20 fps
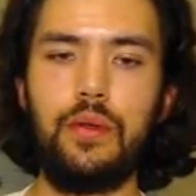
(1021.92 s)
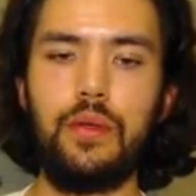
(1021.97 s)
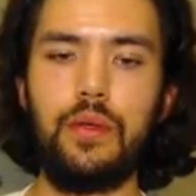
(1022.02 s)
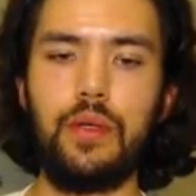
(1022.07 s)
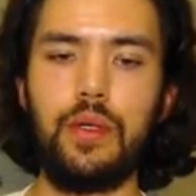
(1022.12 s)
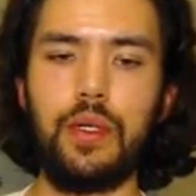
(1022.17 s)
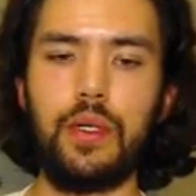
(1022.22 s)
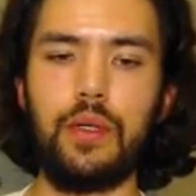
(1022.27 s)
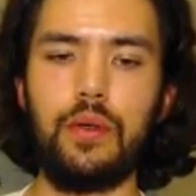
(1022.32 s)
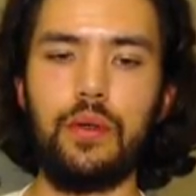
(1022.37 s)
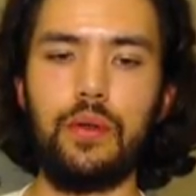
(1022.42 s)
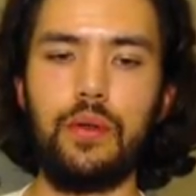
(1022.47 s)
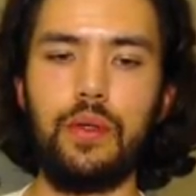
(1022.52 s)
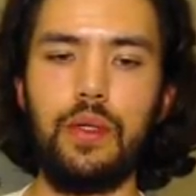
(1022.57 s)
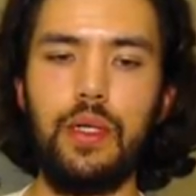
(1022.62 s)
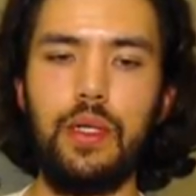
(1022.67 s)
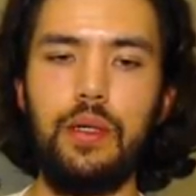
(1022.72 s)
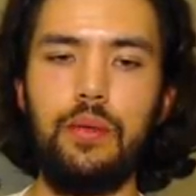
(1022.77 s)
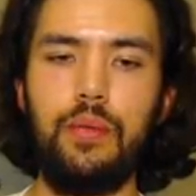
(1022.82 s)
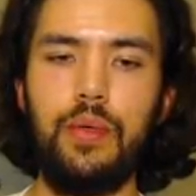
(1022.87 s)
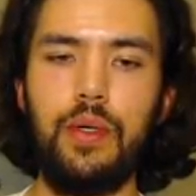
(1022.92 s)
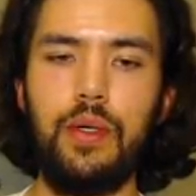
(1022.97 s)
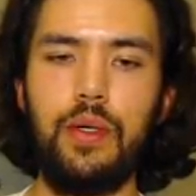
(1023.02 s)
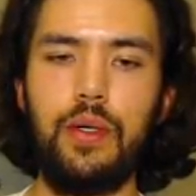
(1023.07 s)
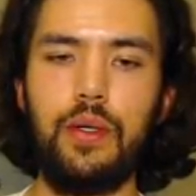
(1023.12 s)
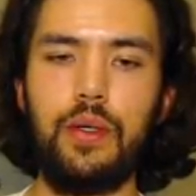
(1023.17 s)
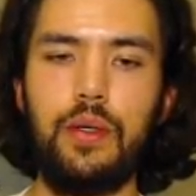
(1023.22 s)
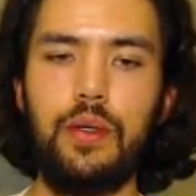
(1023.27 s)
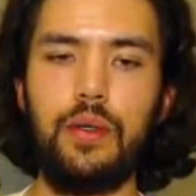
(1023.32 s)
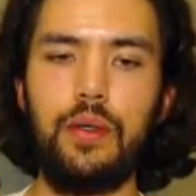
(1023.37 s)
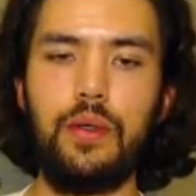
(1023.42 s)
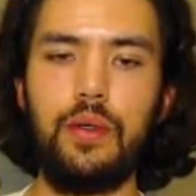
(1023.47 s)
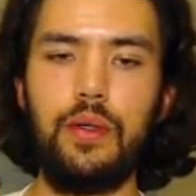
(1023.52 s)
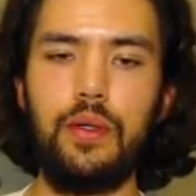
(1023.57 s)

Alright, Golden Ladybug.